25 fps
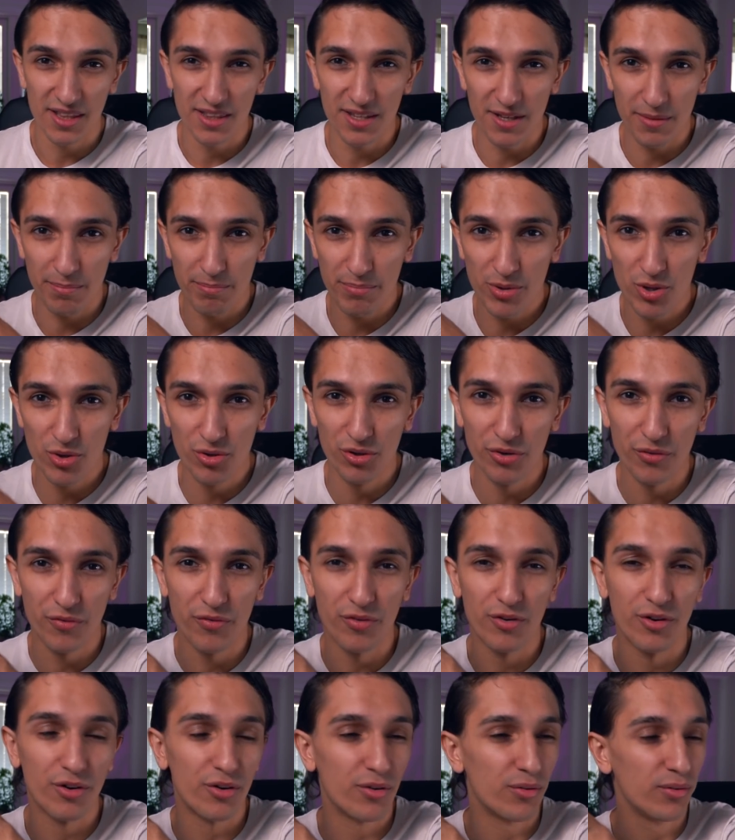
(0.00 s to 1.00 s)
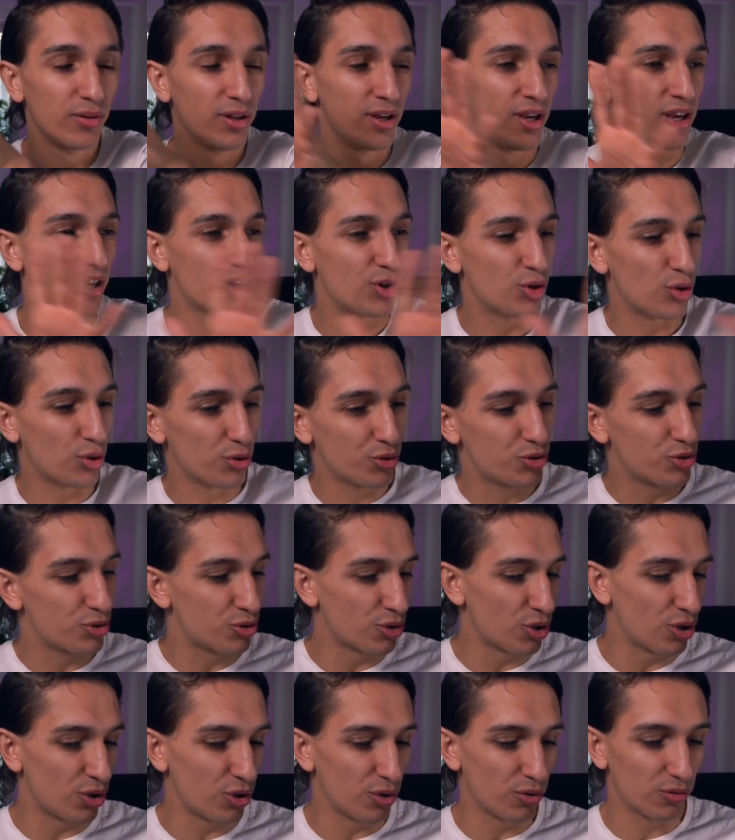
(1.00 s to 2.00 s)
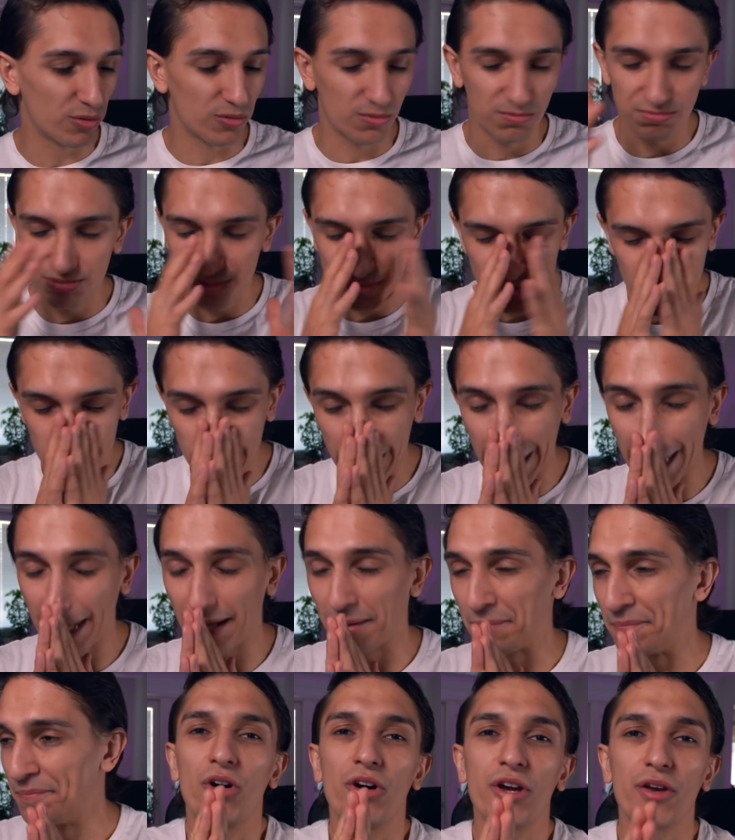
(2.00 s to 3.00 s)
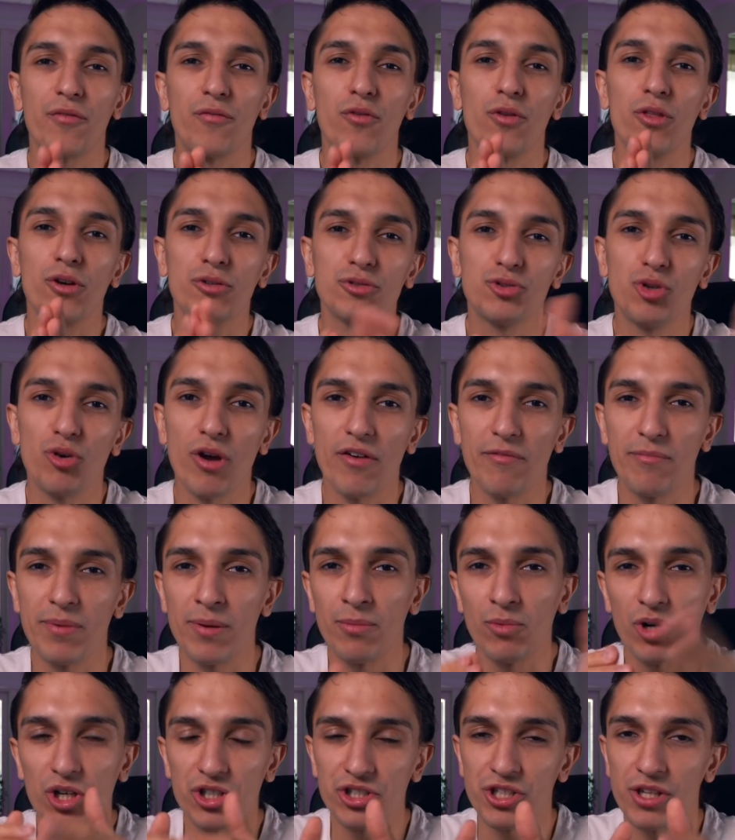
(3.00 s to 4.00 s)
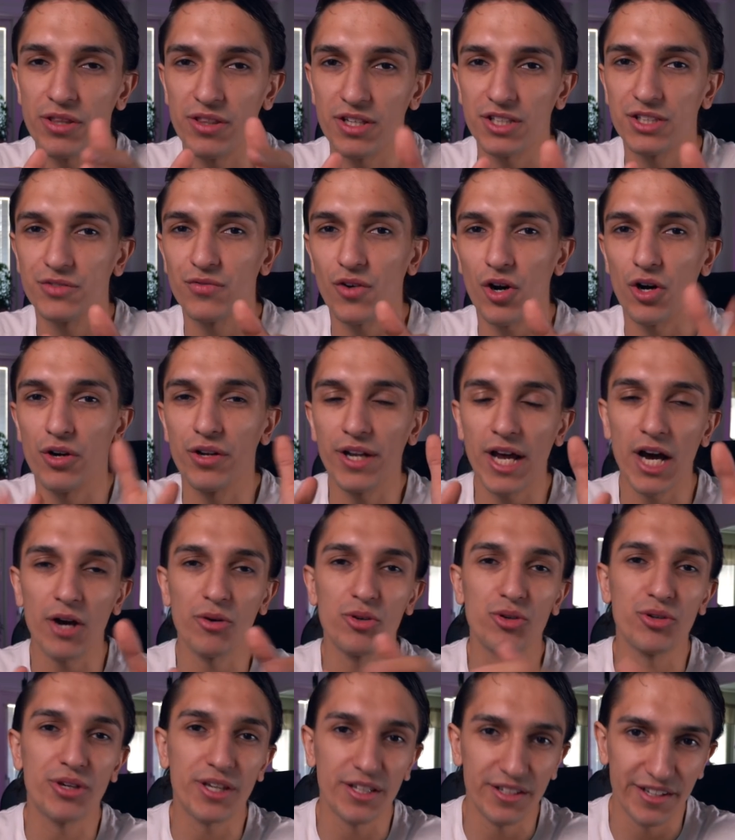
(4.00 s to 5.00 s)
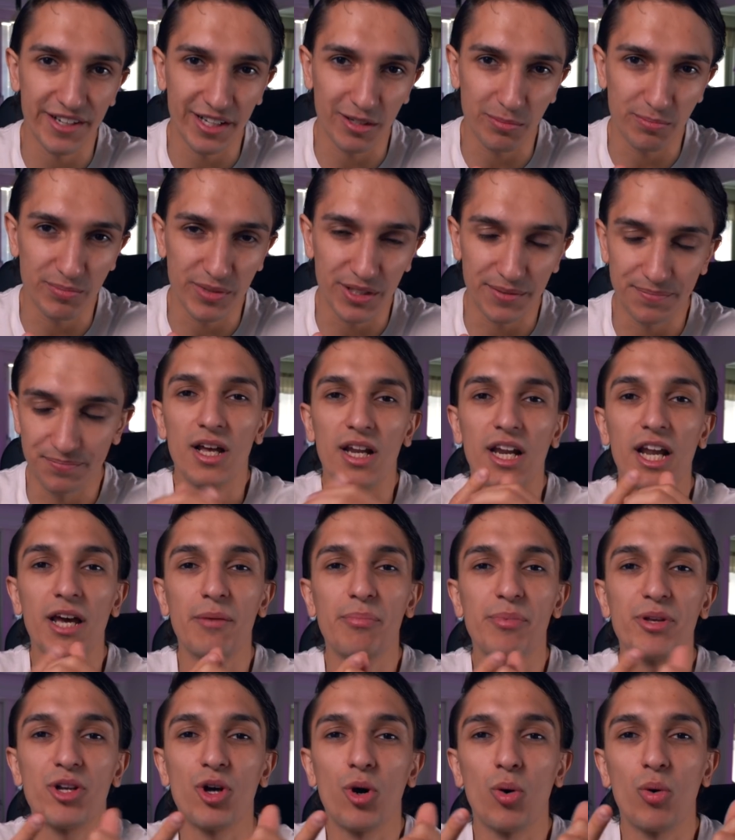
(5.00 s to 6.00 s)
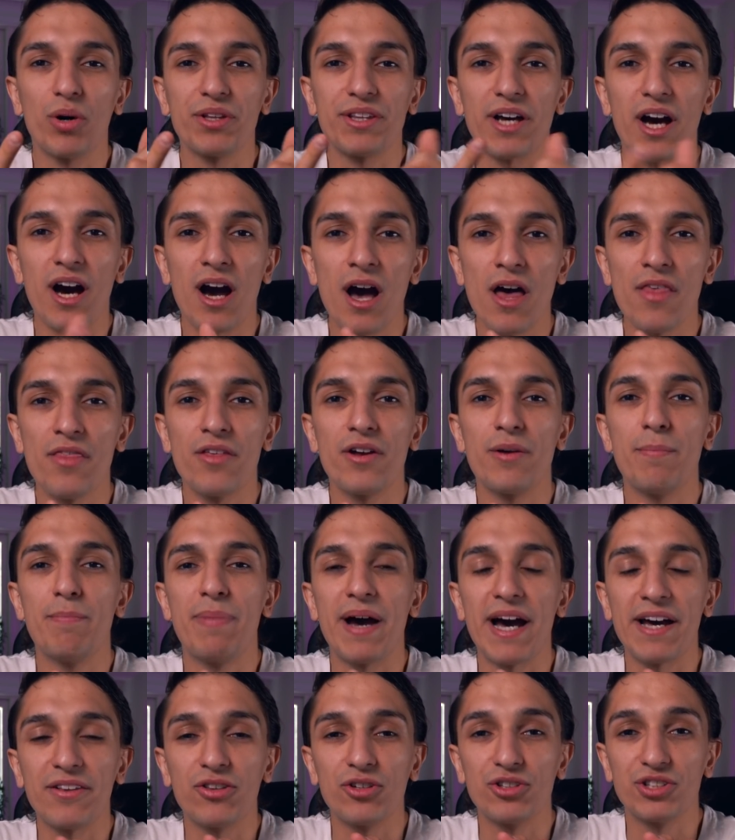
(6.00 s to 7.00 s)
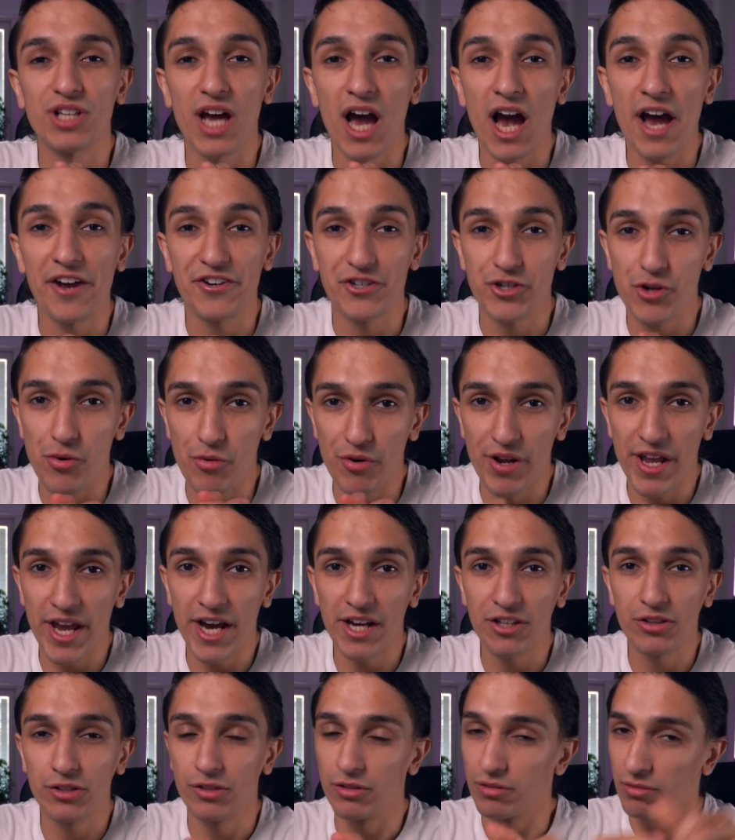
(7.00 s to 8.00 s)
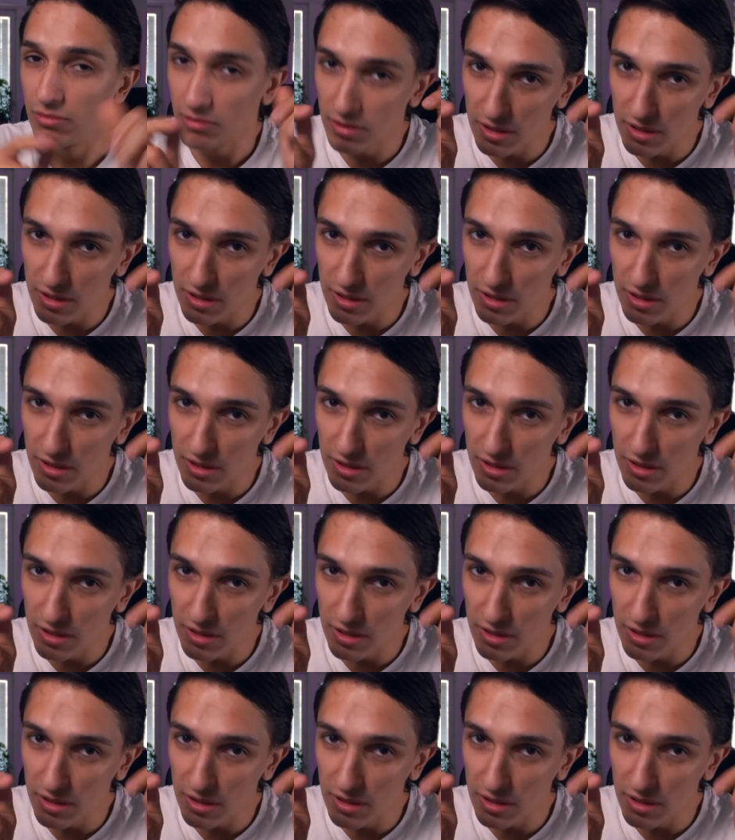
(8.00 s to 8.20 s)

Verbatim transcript: the beautiful Control, Damn. Okay, for those who have been watching this far, now you can help me. Let me know what other battles I should react to.